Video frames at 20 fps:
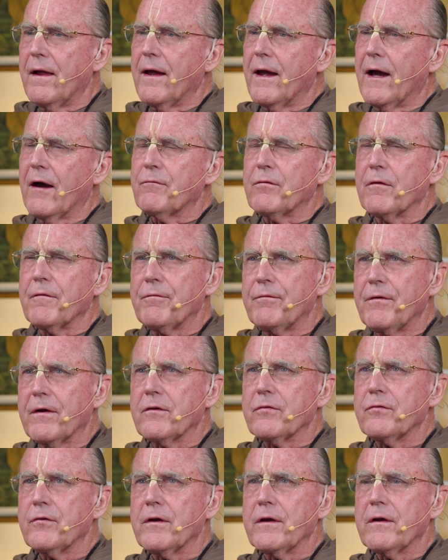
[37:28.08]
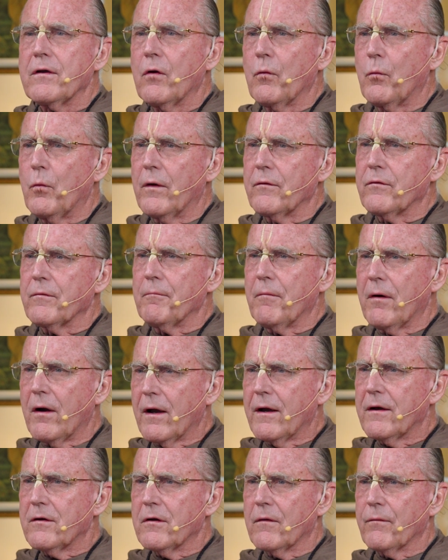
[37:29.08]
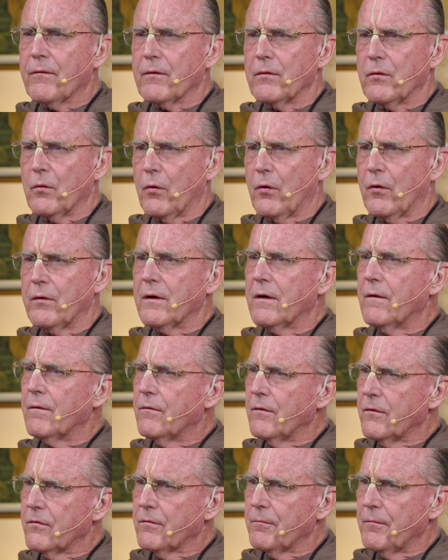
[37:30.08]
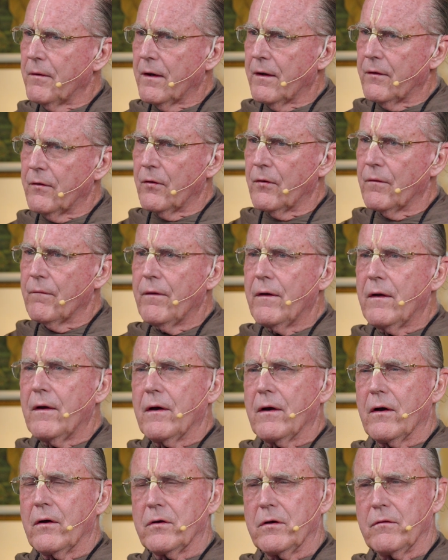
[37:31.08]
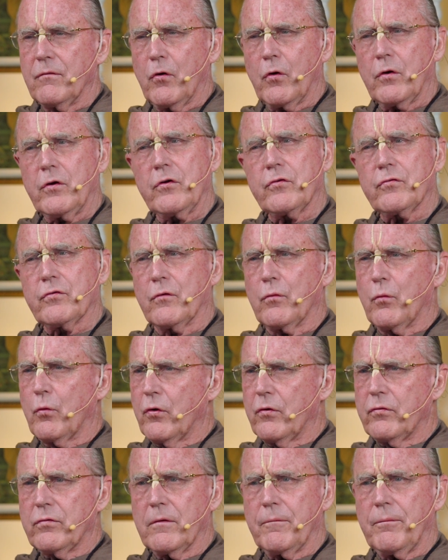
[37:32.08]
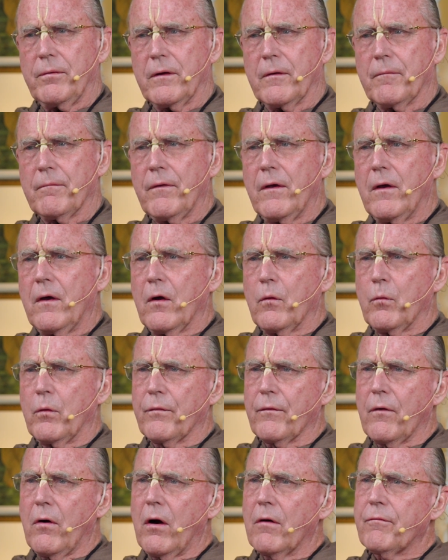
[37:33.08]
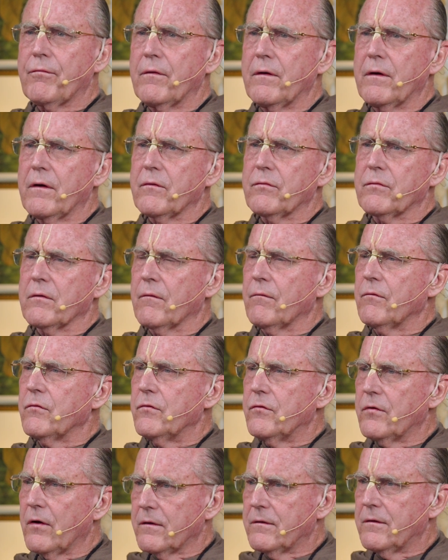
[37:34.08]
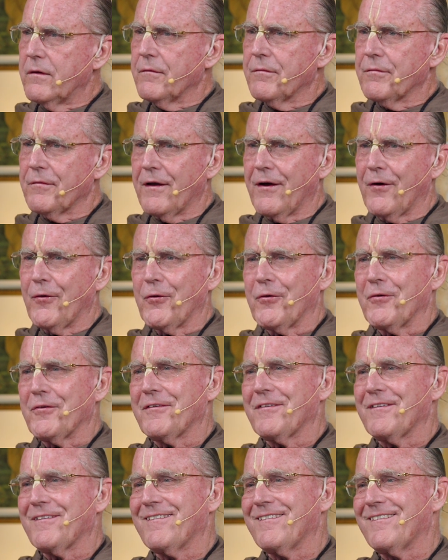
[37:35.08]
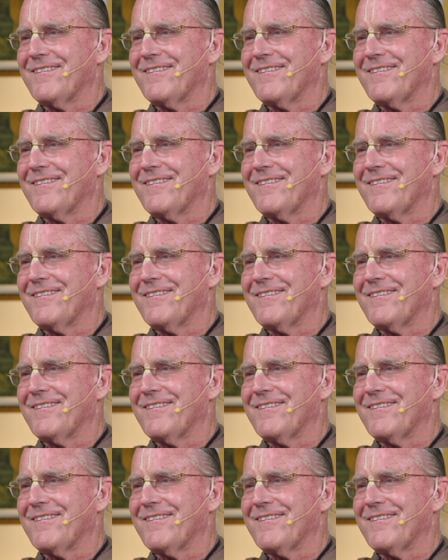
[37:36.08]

After fixing one's mind on the Lord in this manner, a devotee should worship him with offerings of jati flowers.